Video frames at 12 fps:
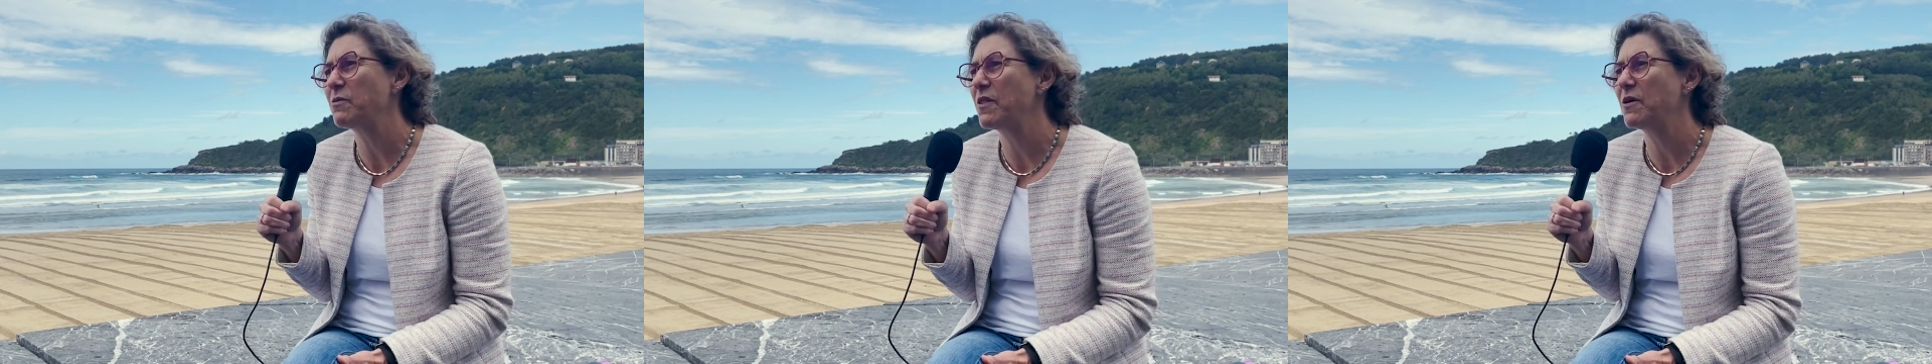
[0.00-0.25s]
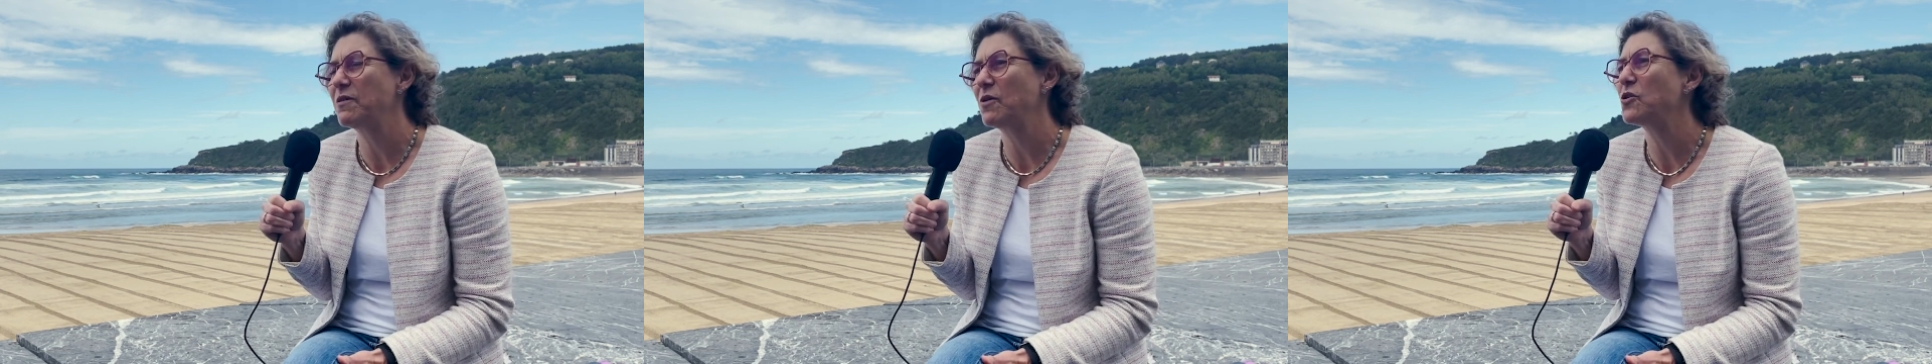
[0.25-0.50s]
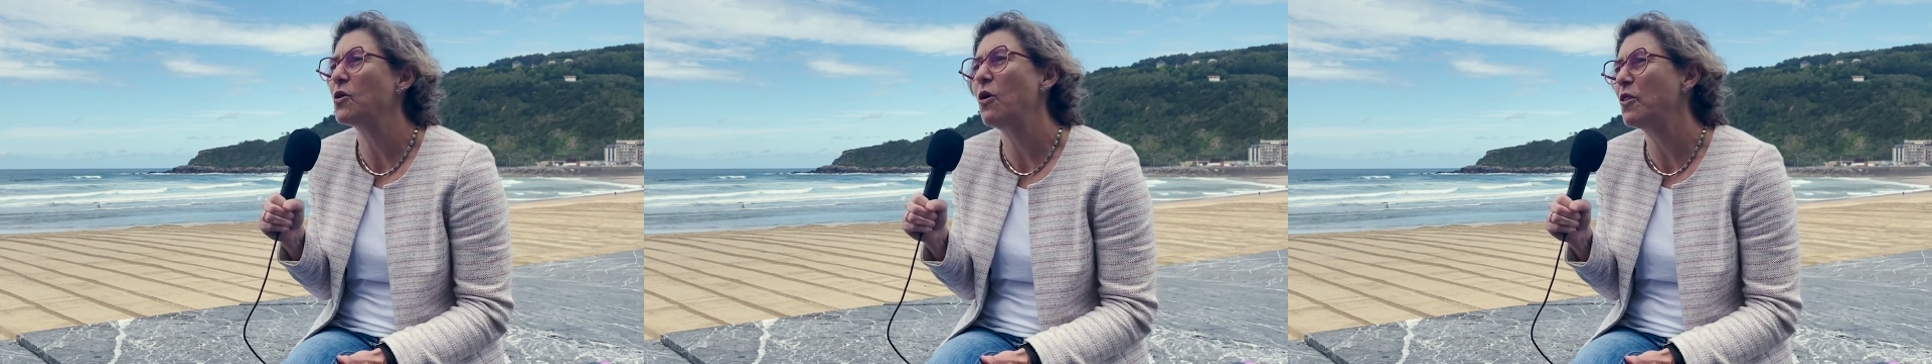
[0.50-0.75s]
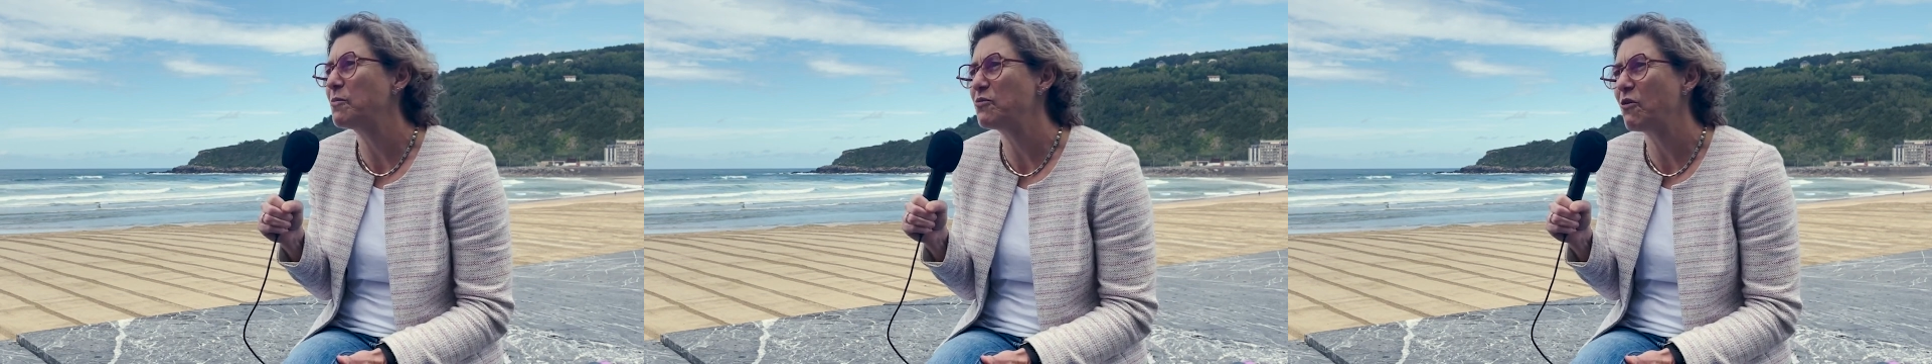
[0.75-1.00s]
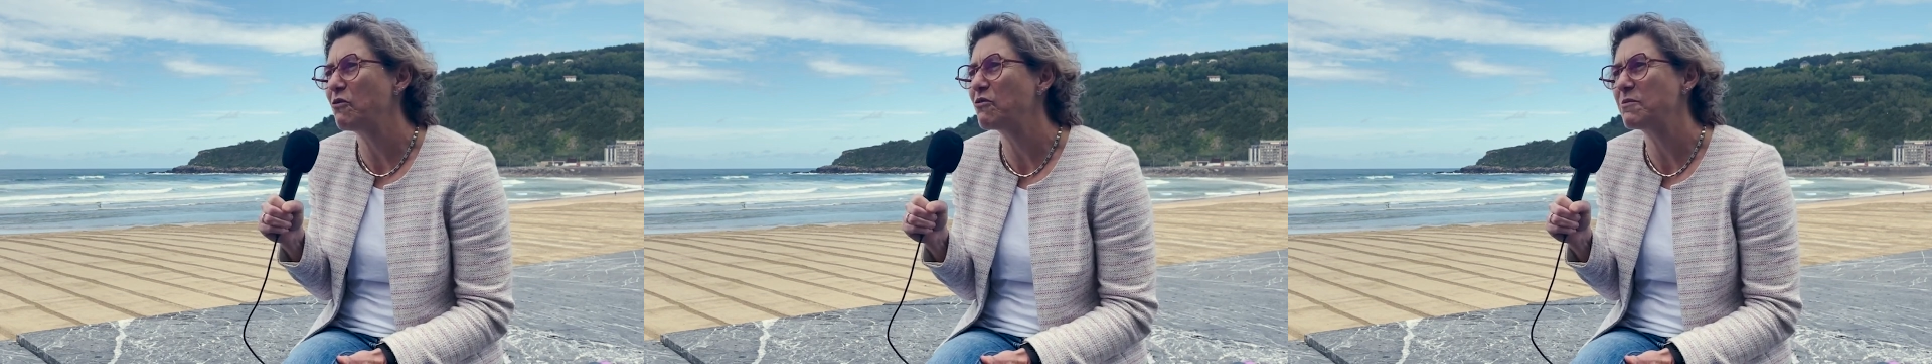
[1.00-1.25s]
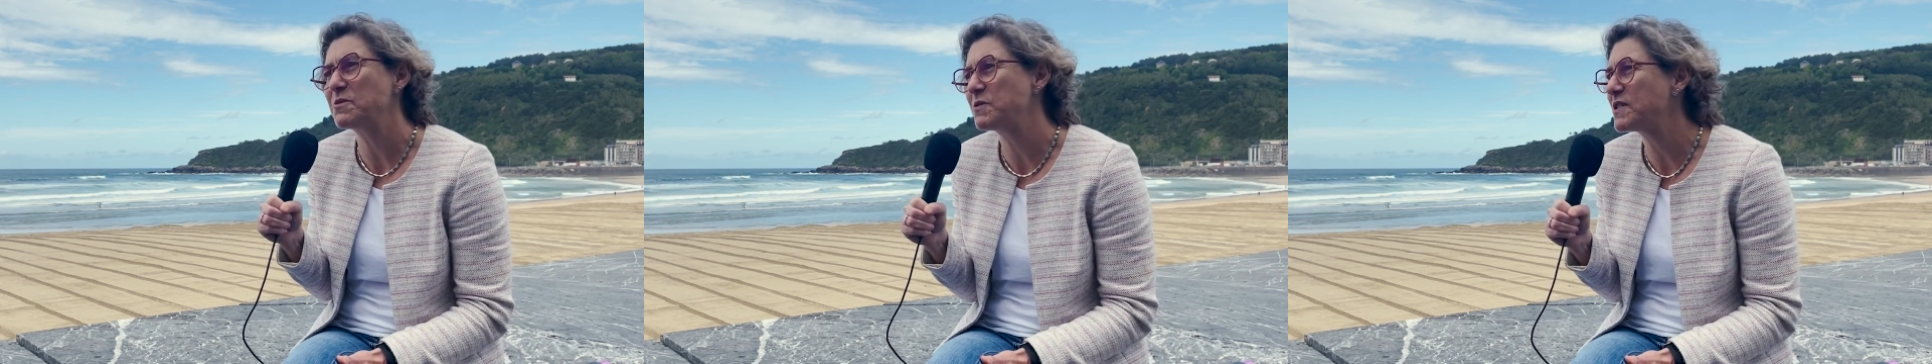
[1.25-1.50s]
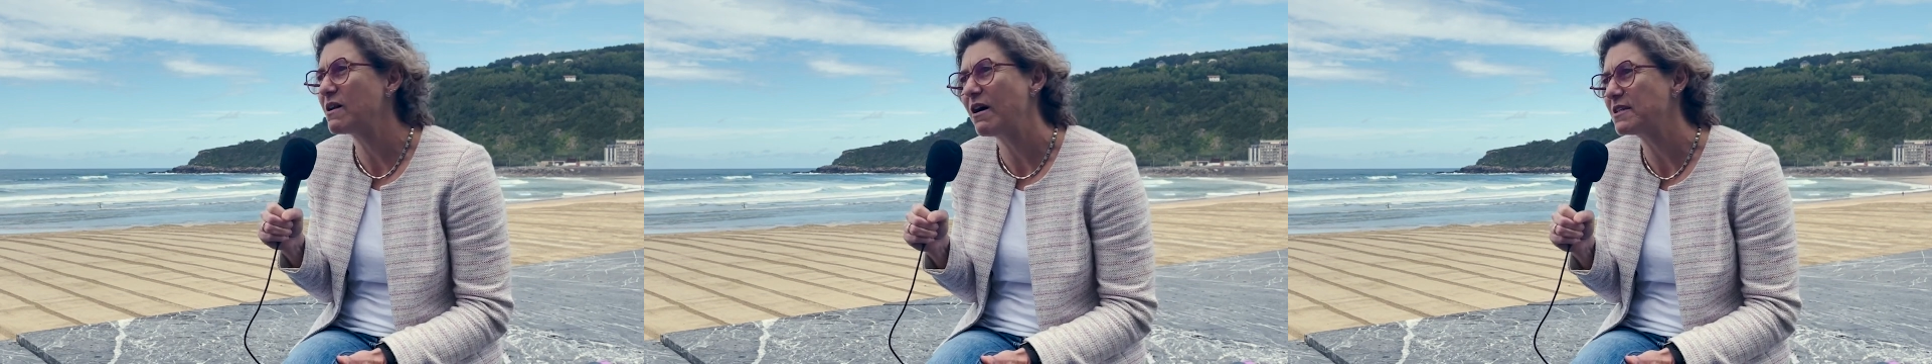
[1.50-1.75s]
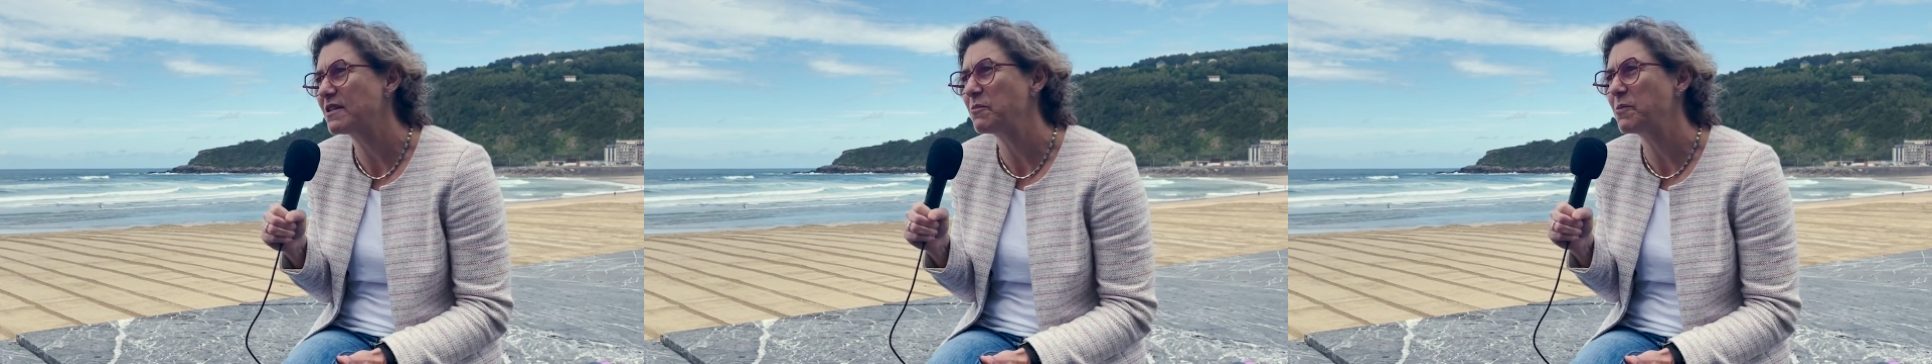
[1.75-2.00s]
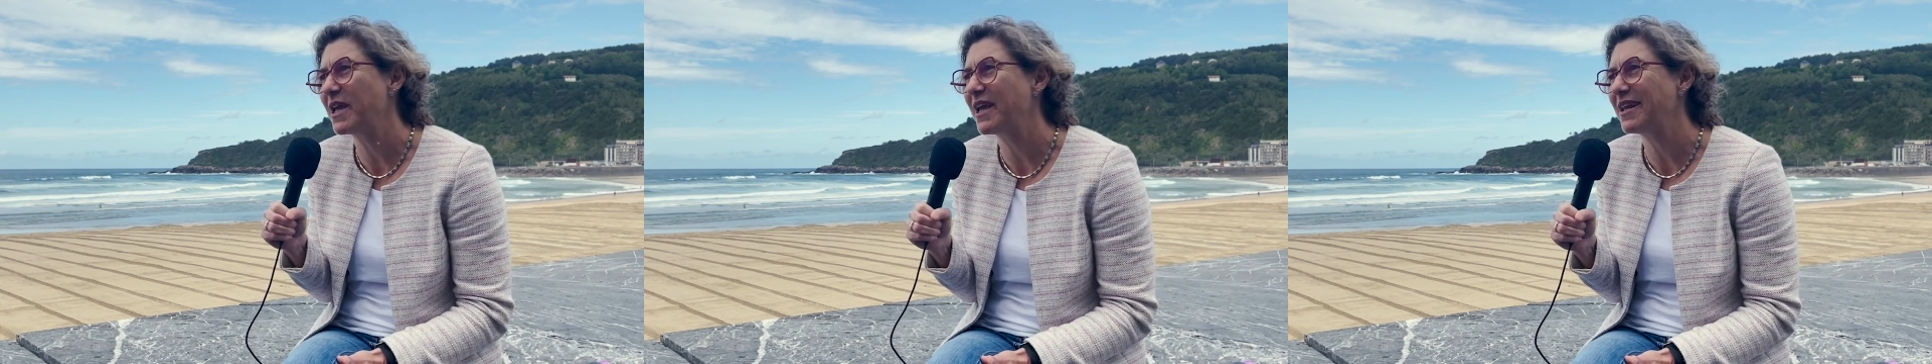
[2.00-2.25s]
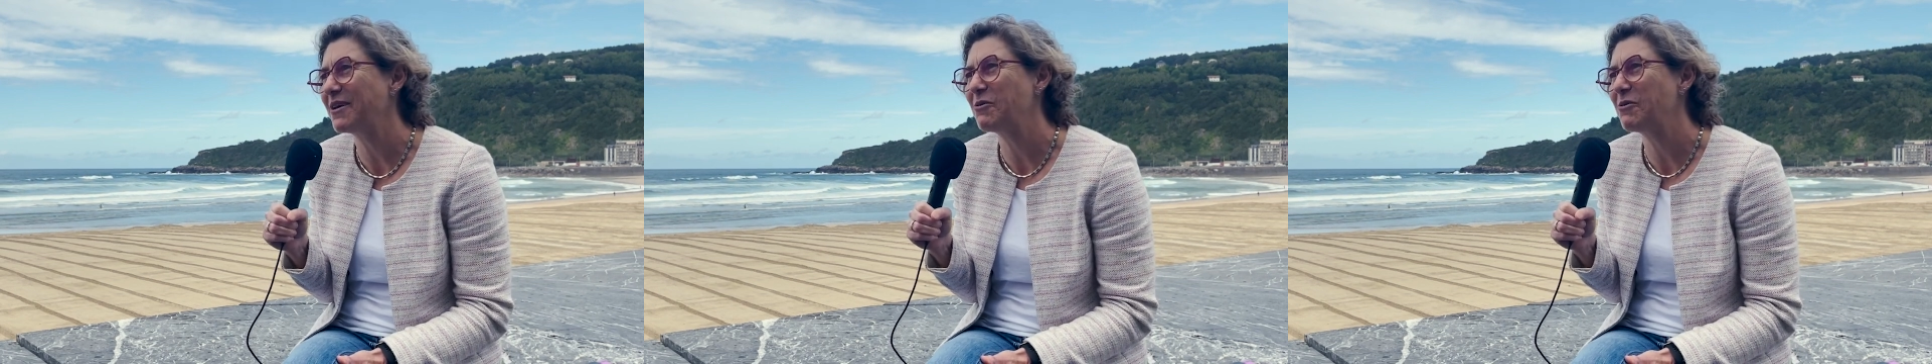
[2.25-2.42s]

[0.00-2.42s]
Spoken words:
Well, not all the programs we started in the beginning,